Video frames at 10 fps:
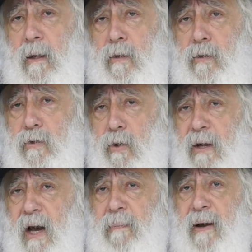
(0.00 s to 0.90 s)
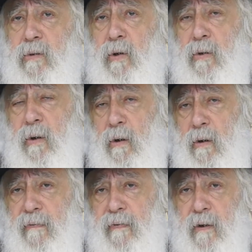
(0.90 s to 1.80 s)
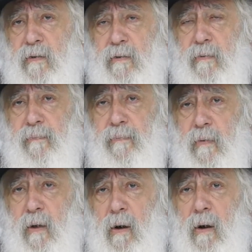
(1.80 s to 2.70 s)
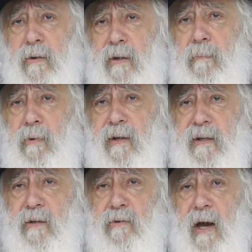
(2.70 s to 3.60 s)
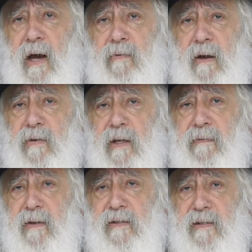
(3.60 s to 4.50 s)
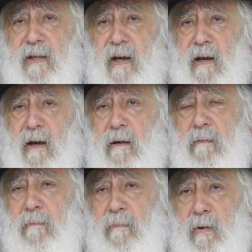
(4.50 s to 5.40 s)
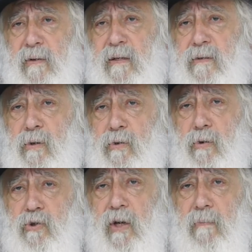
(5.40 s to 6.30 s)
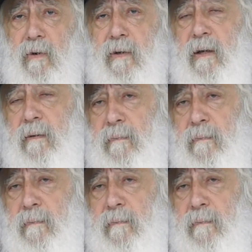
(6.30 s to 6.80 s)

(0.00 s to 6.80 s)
So the rabbi told her, first, all the money that you have to give it tzedakah, because it's not kosher money.